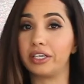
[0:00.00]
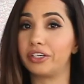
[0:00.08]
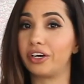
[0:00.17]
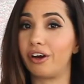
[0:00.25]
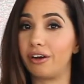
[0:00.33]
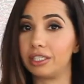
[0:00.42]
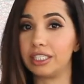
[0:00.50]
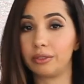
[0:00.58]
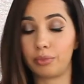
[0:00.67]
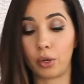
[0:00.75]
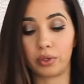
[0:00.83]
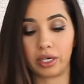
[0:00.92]
you're all
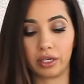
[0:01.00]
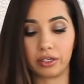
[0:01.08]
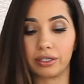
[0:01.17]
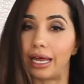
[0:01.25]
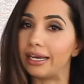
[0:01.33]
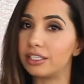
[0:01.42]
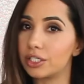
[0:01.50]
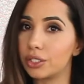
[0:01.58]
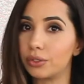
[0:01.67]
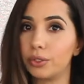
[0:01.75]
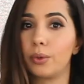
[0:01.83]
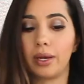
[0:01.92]
done poking your lights
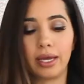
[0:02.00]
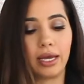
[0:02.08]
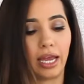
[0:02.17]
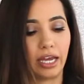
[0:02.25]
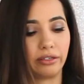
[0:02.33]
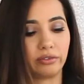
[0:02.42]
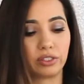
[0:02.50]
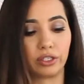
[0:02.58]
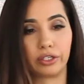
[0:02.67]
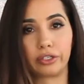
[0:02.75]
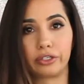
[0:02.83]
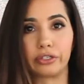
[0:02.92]
through and you
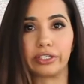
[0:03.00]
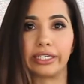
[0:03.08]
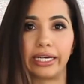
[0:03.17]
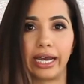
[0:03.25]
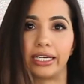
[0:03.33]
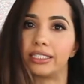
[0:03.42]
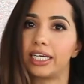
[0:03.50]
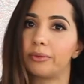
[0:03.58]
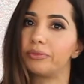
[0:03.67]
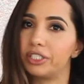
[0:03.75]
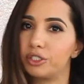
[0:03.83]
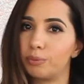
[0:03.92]
securely kind of
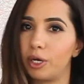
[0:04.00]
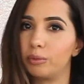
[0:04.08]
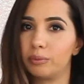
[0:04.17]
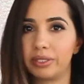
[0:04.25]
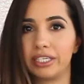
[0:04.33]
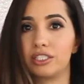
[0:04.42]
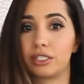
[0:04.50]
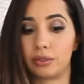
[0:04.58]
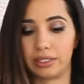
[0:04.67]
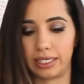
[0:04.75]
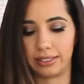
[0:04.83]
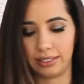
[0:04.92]
taped each bulb in place so
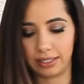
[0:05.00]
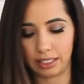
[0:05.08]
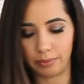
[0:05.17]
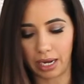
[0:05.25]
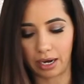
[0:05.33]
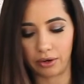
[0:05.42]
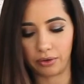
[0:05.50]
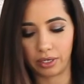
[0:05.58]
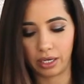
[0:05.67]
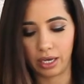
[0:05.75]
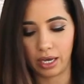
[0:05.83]
it doesn't slip out,